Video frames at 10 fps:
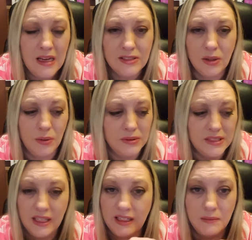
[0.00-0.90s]
So it was
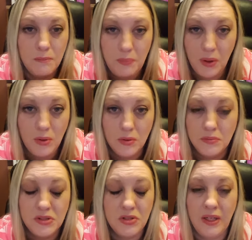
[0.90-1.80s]
like,
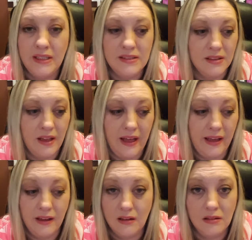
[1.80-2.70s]
boom, straight to
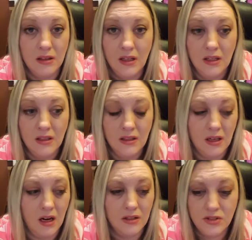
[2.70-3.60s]
like
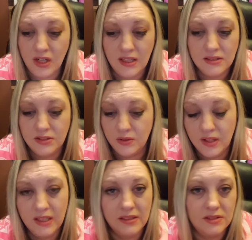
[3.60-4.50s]
undress, do
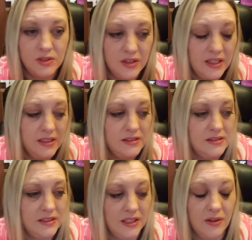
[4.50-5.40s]
this,
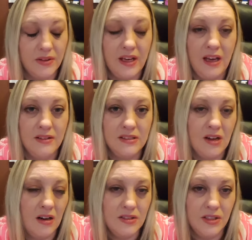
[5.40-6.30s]
the
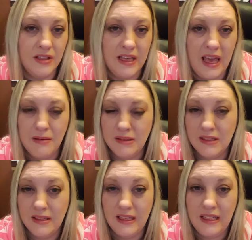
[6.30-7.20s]
doctor that came
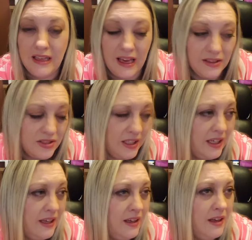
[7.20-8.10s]
into the
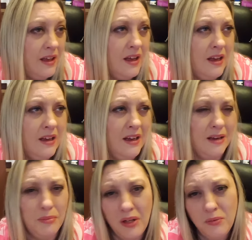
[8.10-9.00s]
EKG
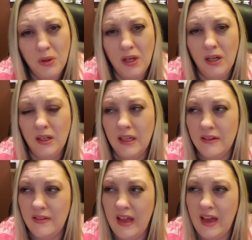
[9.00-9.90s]
and blood work, and
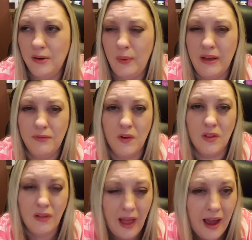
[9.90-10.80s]
then they had to wait for the
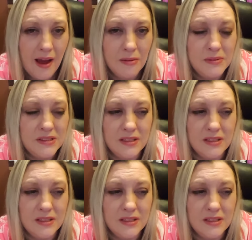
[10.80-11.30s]
labs